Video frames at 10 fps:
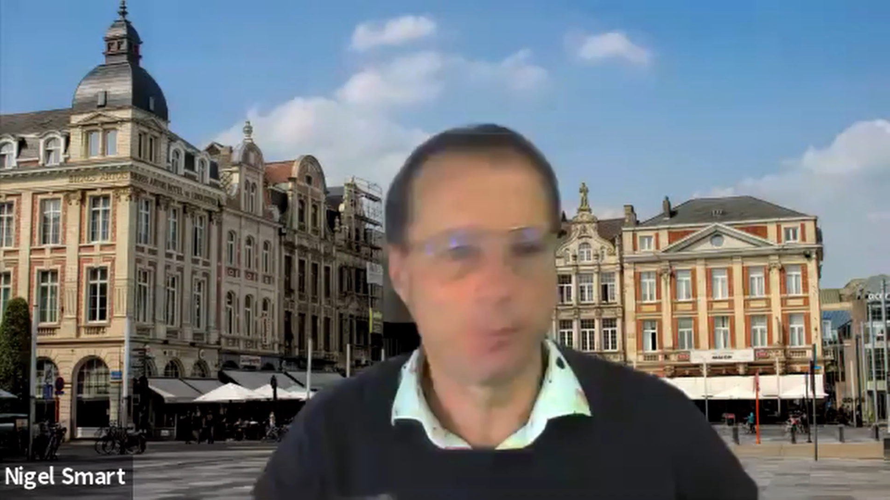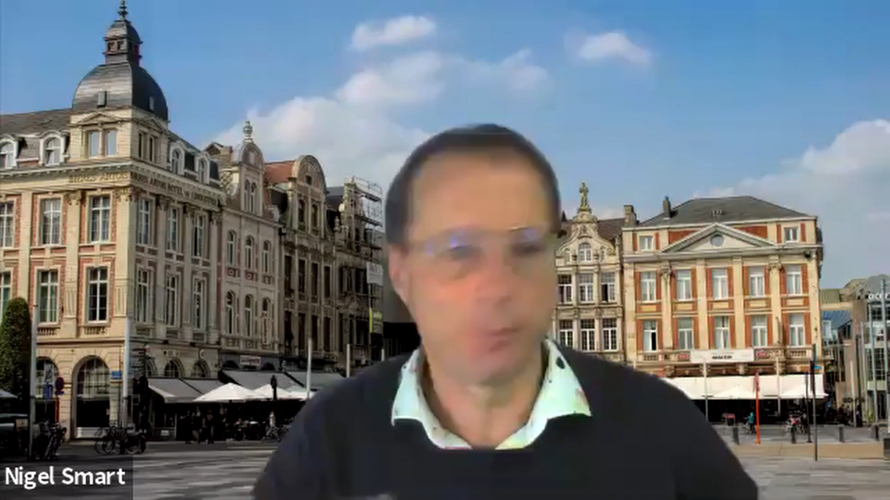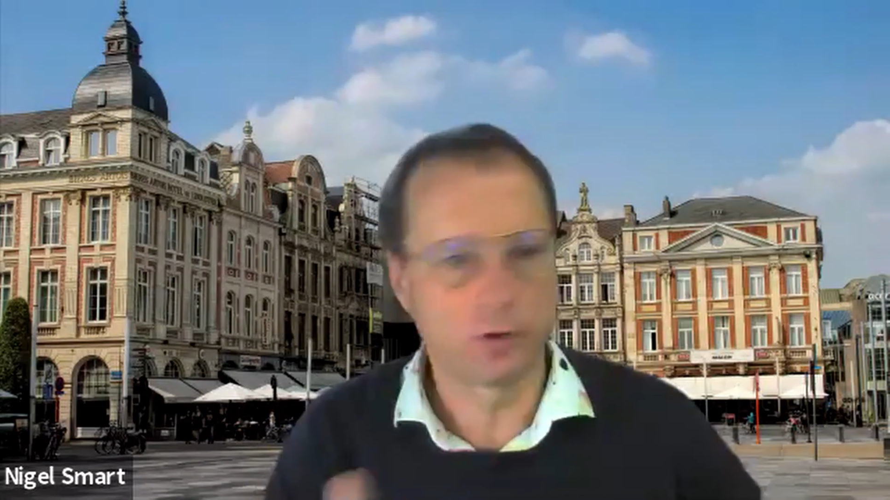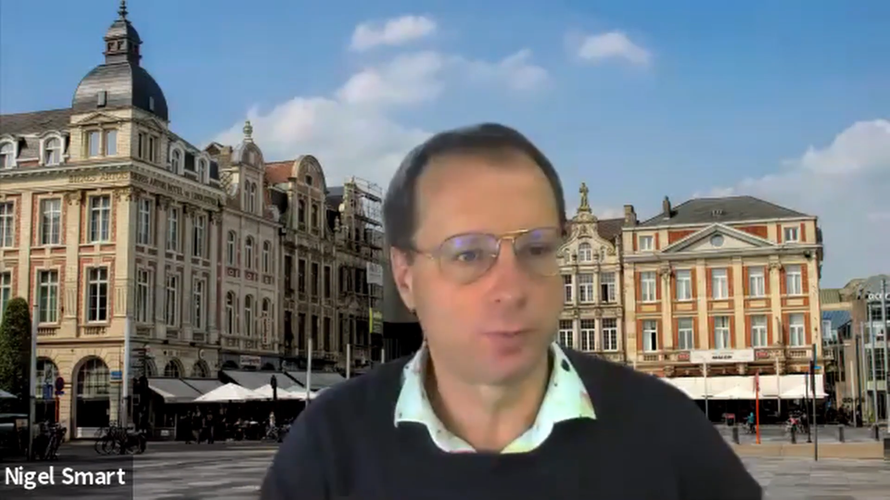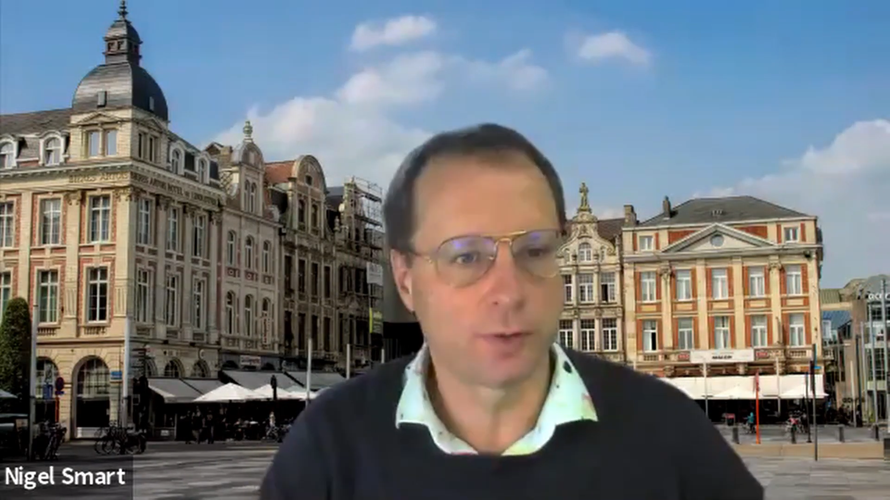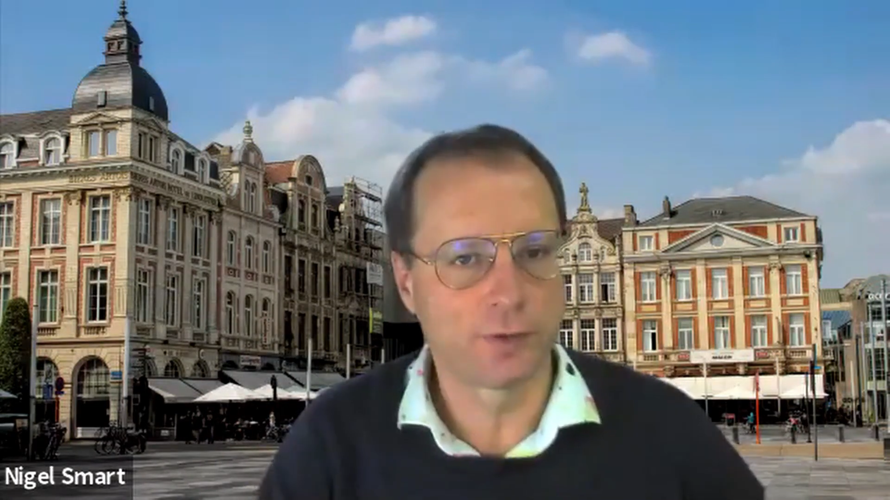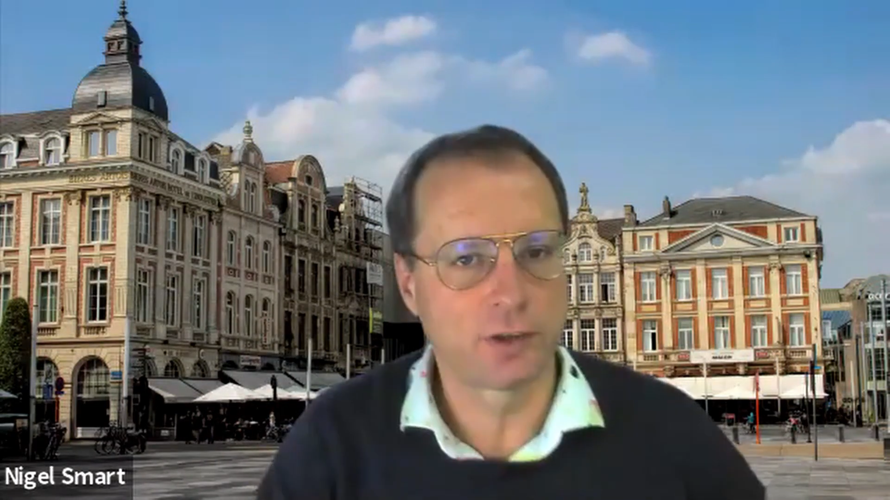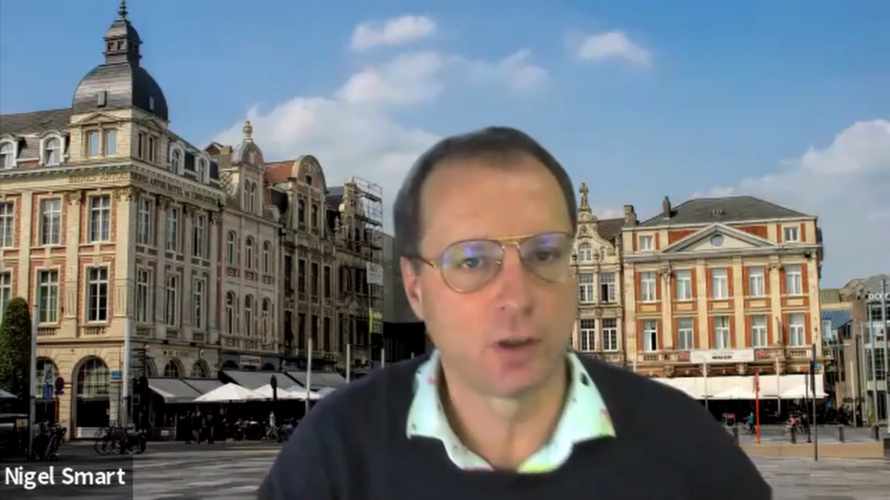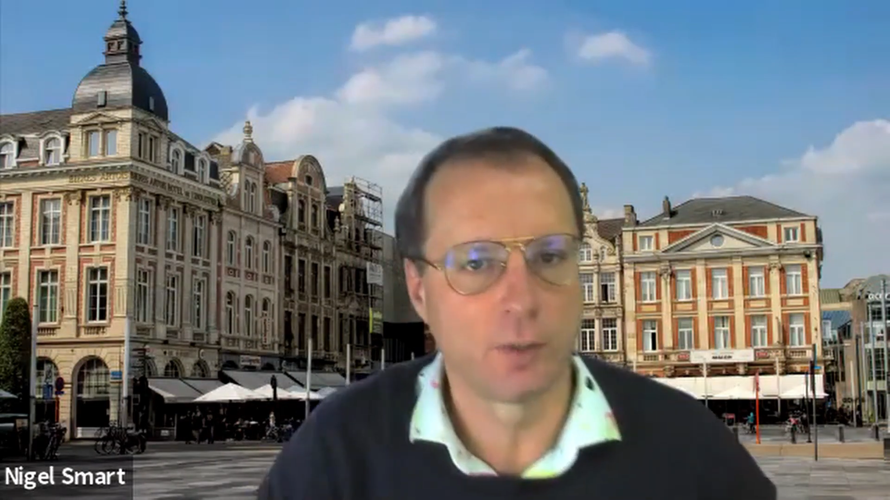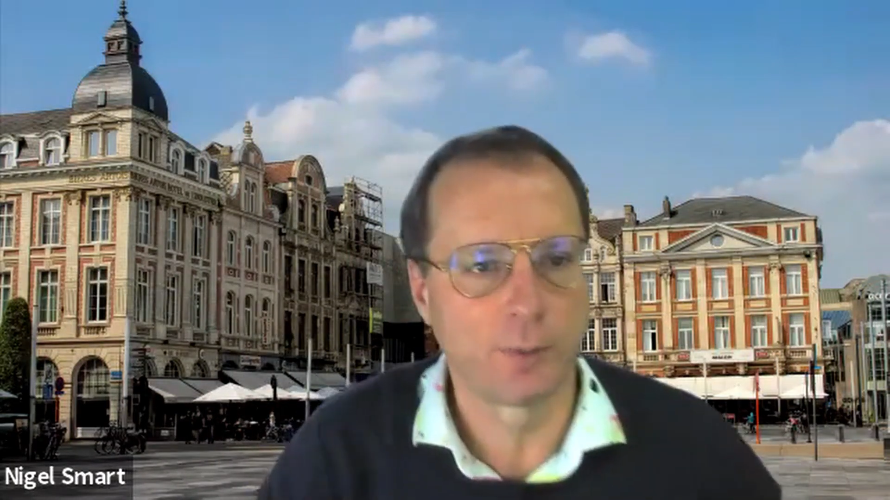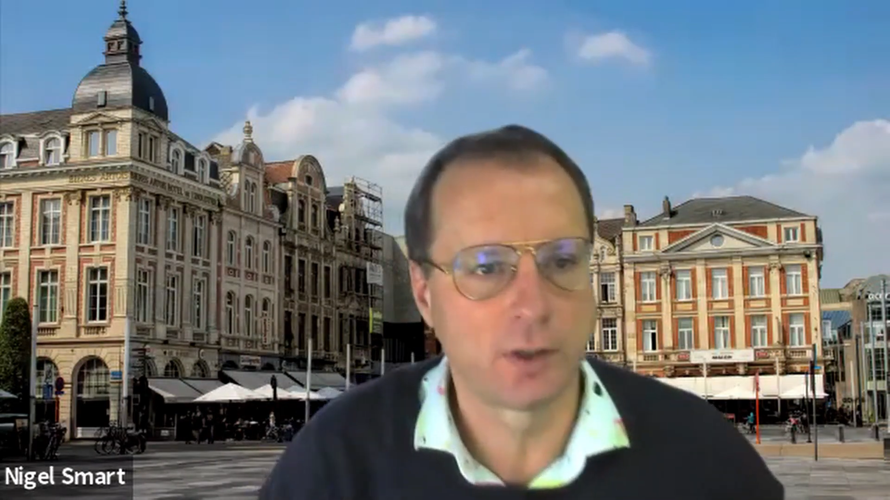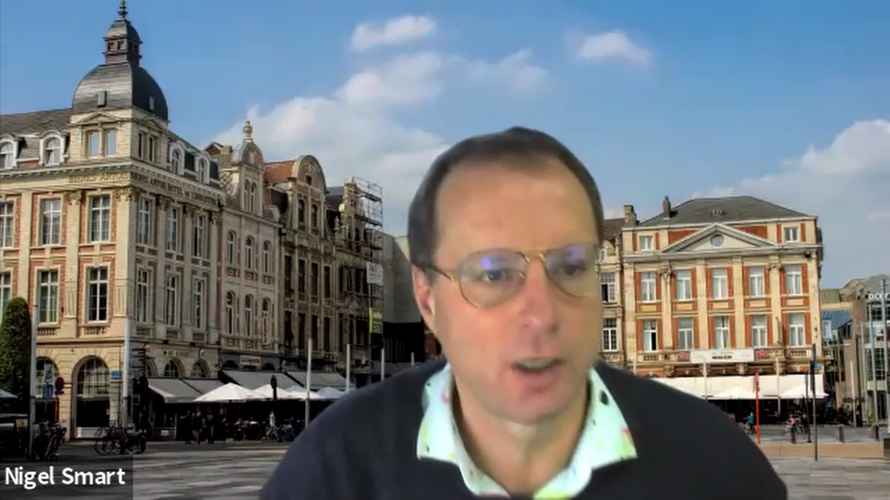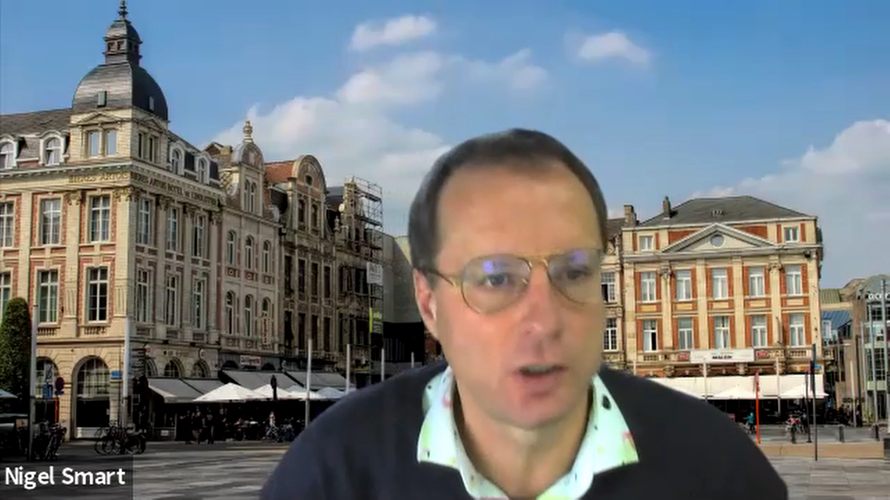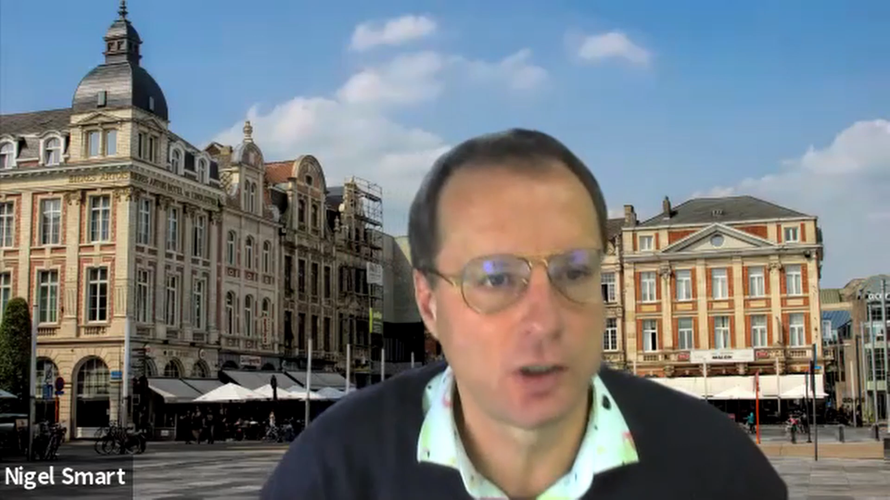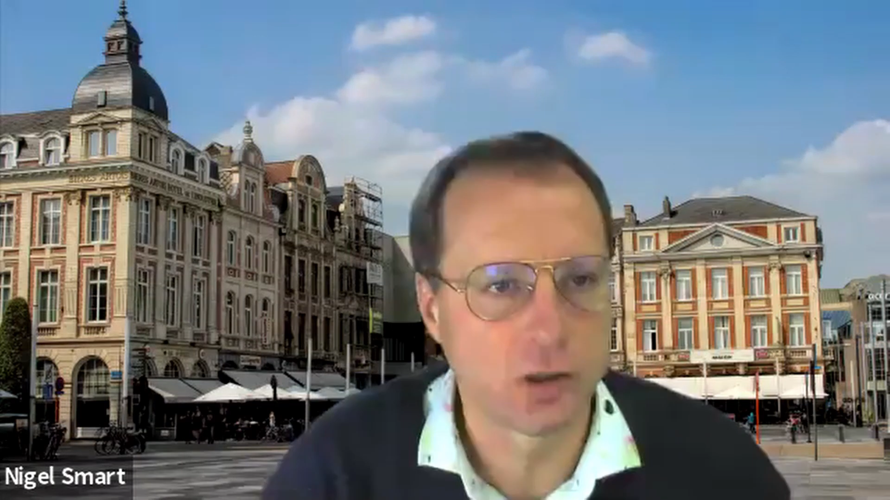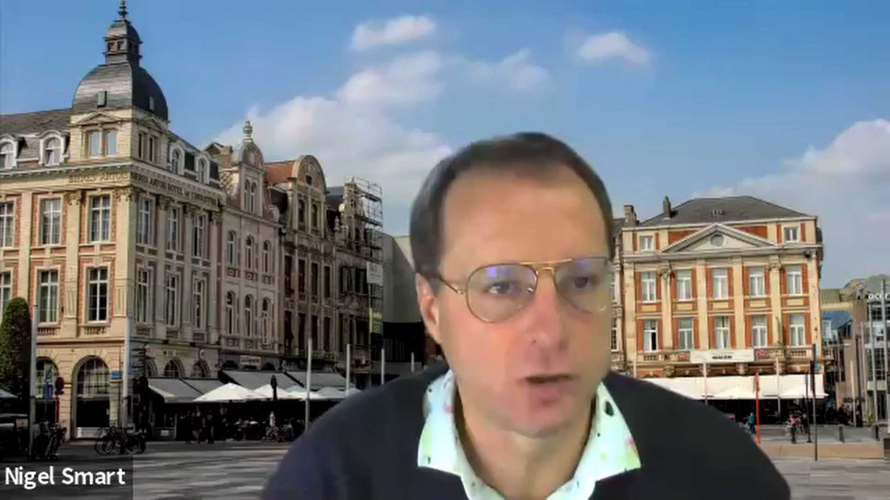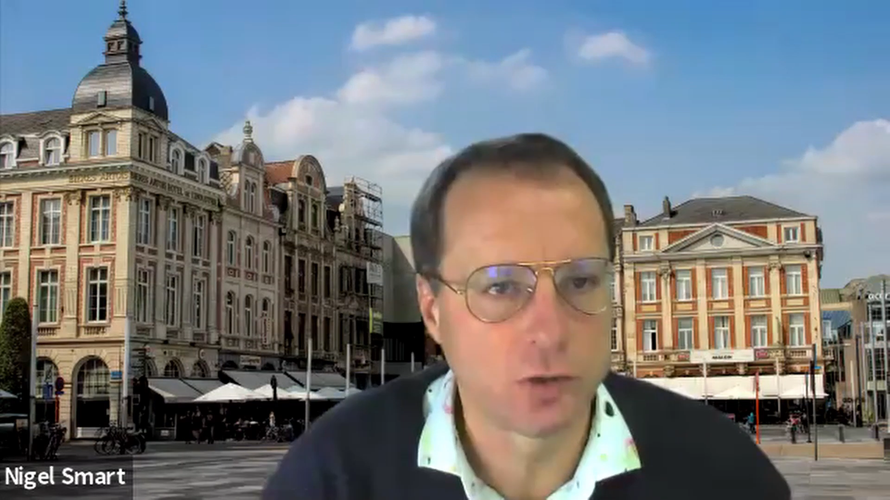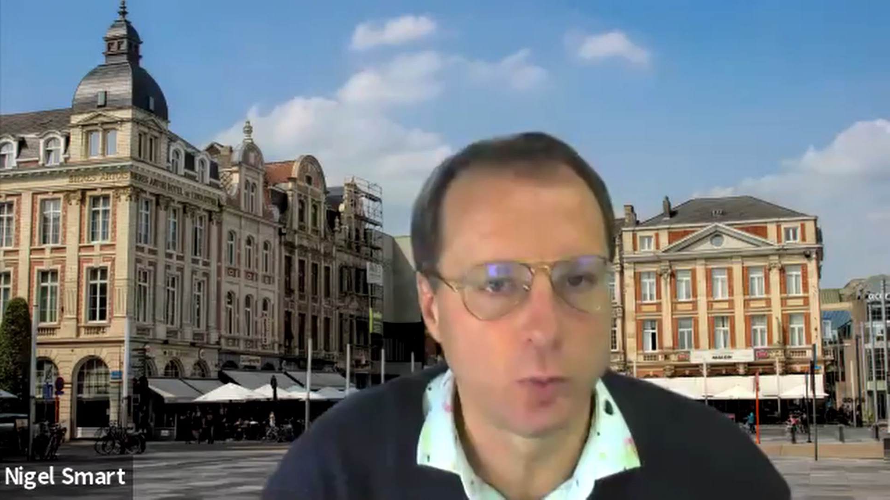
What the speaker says: to do privacy computations? Yeah.